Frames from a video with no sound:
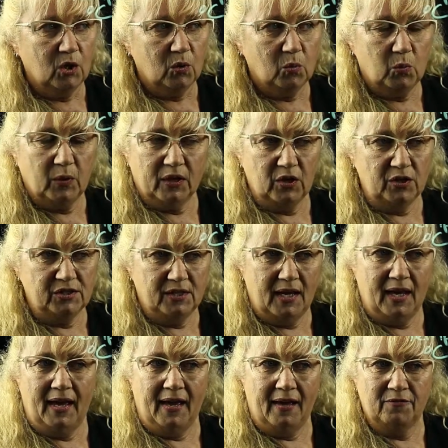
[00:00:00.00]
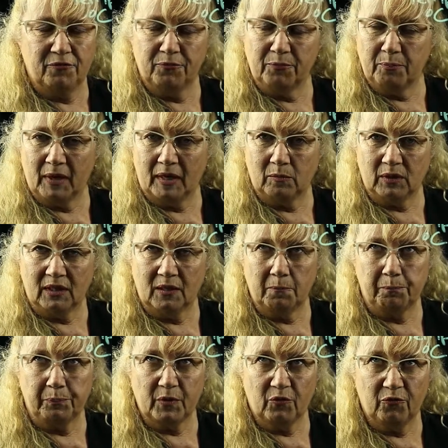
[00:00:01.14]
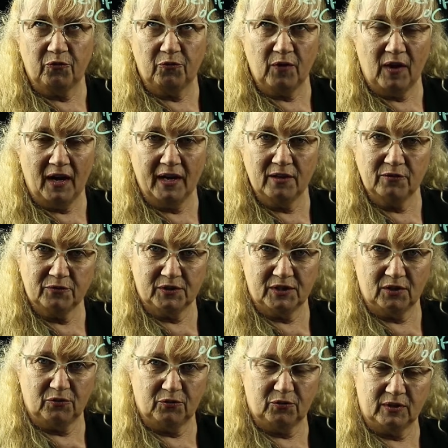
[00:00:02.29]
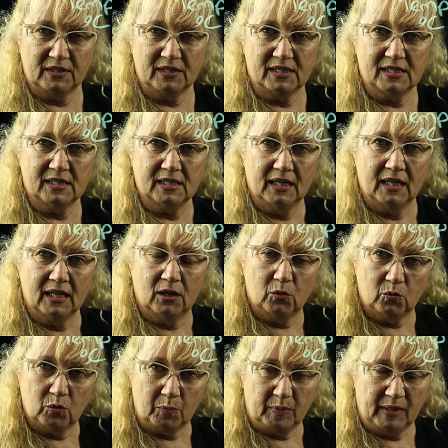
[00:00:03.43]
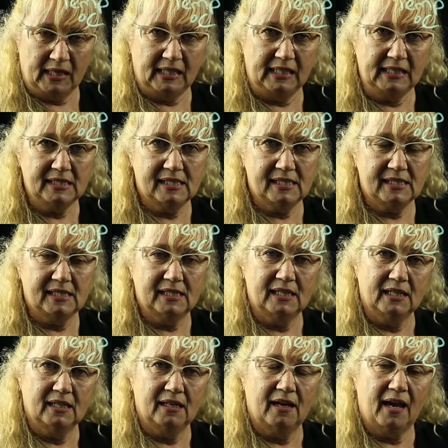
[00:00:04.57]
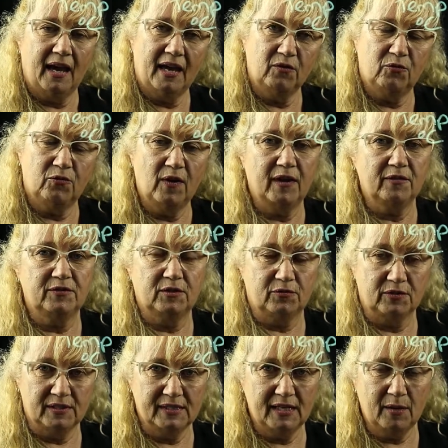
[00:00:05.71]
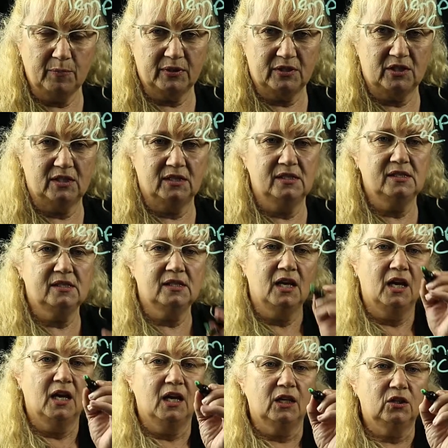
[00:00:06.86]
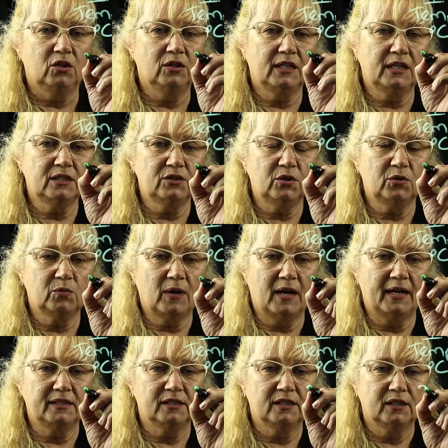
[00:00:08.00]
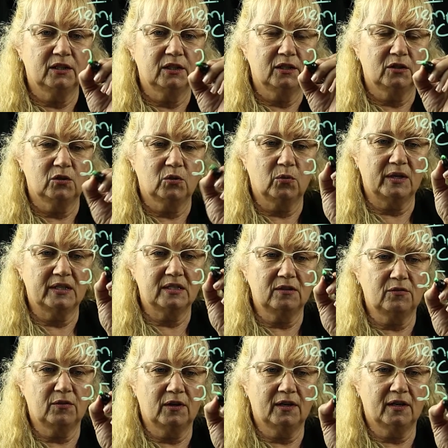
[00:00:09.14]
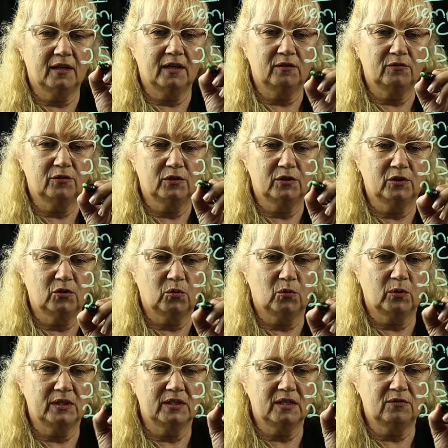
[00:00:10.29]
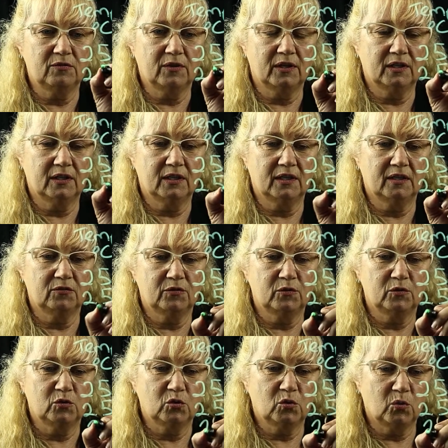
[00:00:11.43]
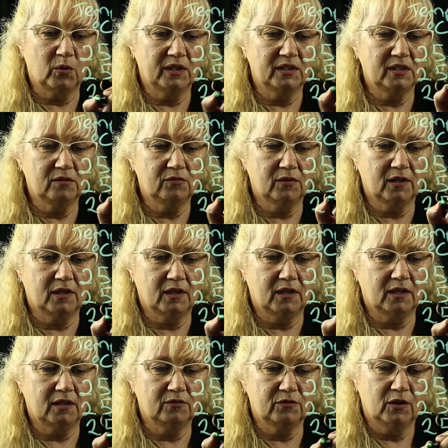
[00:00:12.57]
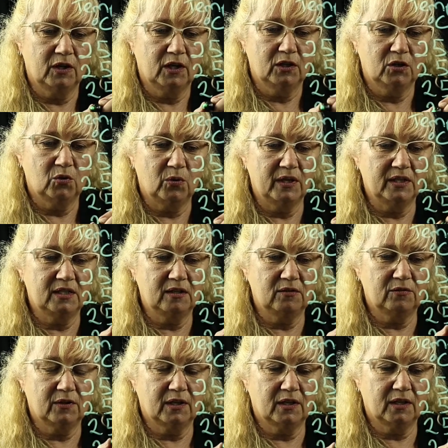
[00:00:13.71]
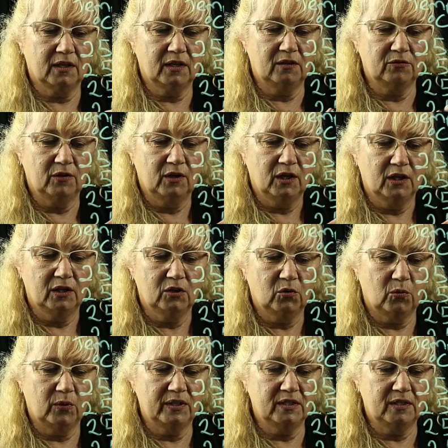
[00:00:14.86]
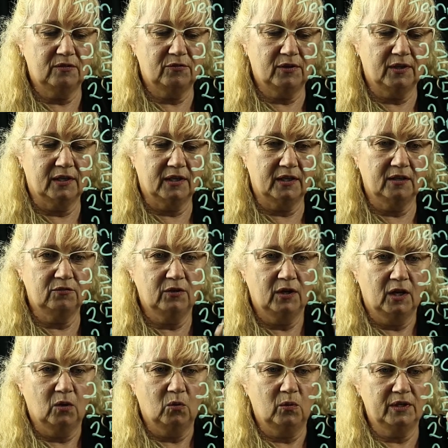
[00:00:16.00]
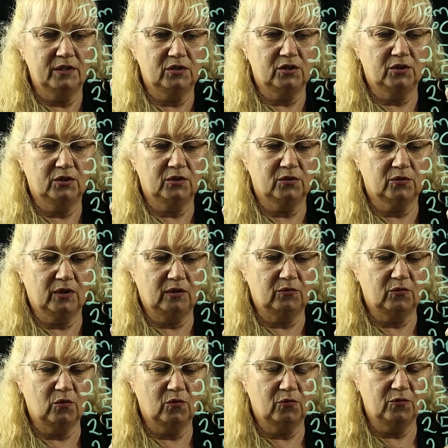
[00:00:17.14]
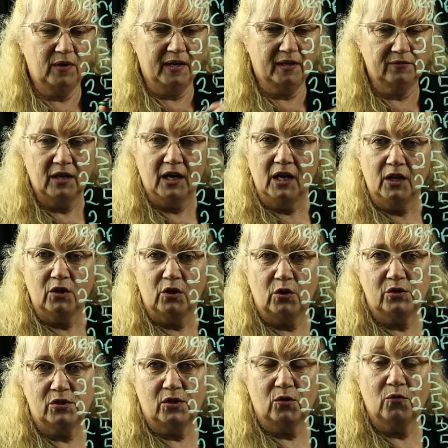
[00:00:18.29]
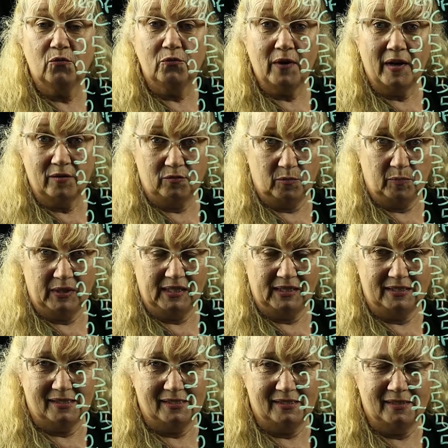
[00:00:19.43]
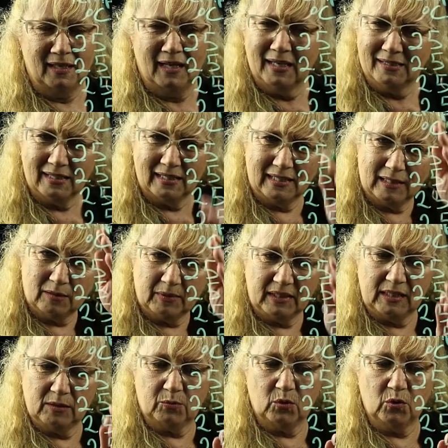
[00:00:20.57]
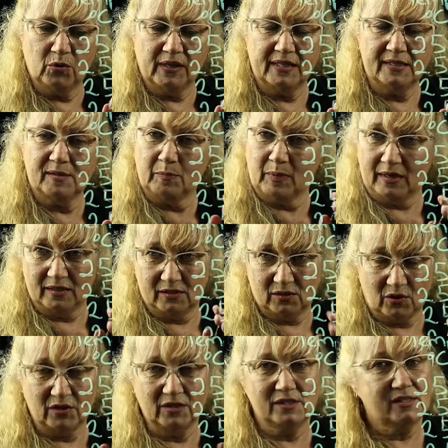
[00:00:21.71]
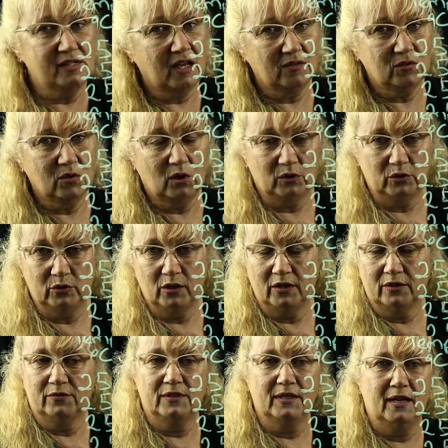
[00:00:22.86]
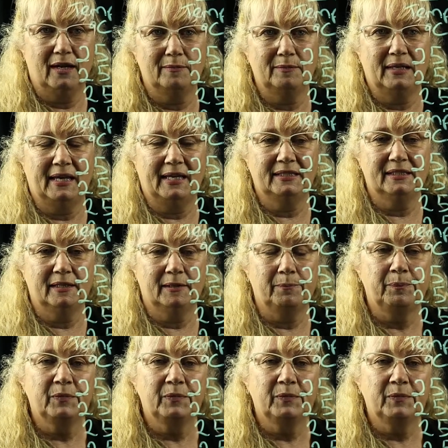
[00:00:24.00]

we're going to have maybe 5 different repeats at 5 different temperatures, you need to write 25, 25, 25, 25, 25, 1, 2, 3, 4, 5. Those are your 5 repeats. It's a little bit laborious, but it's going to save you a lot of time later.